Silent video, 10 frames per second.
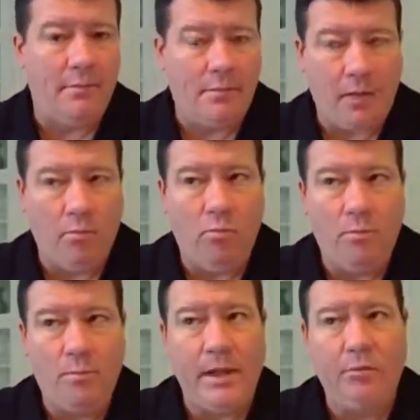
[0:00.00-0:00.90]
and
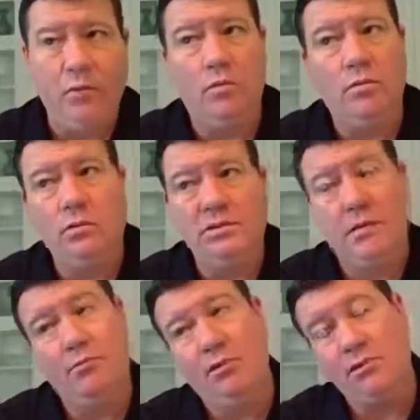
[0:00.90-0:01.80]
people will
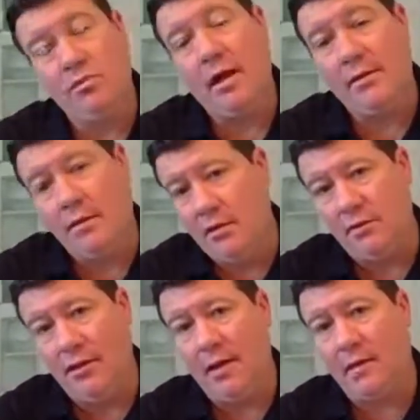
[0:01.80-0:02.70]
say, Bruce, well, how do you know
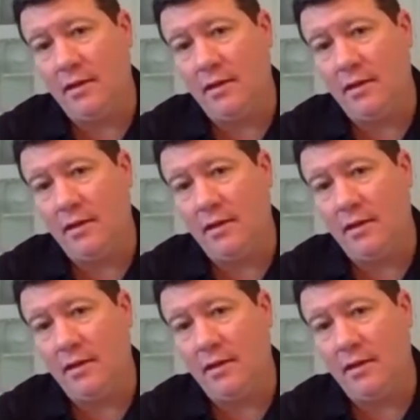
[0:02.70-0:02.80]
that?